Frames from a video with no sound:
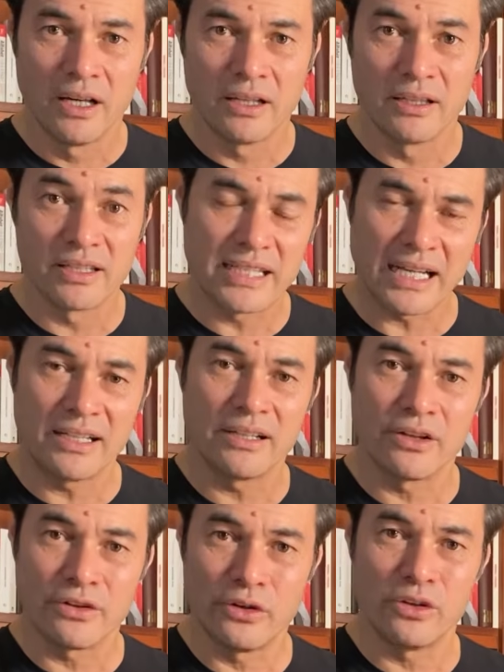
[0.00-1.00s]
The second and
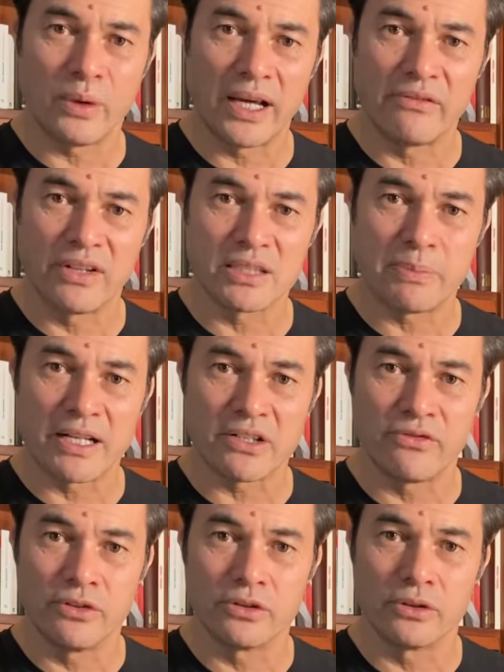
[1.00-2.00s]
the third wave in the Spanish
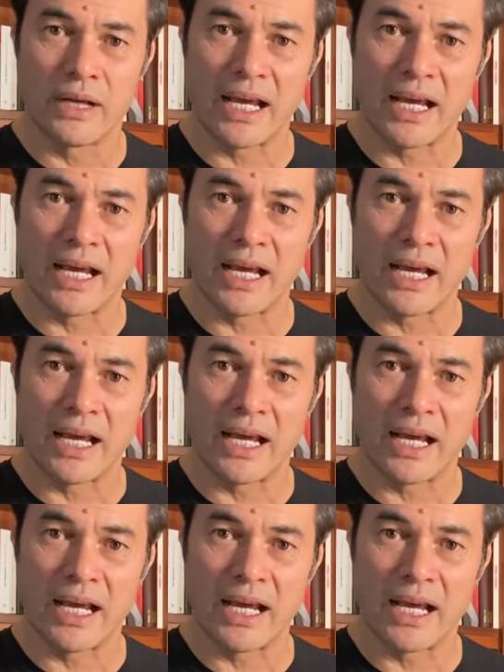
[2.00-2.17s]
flu,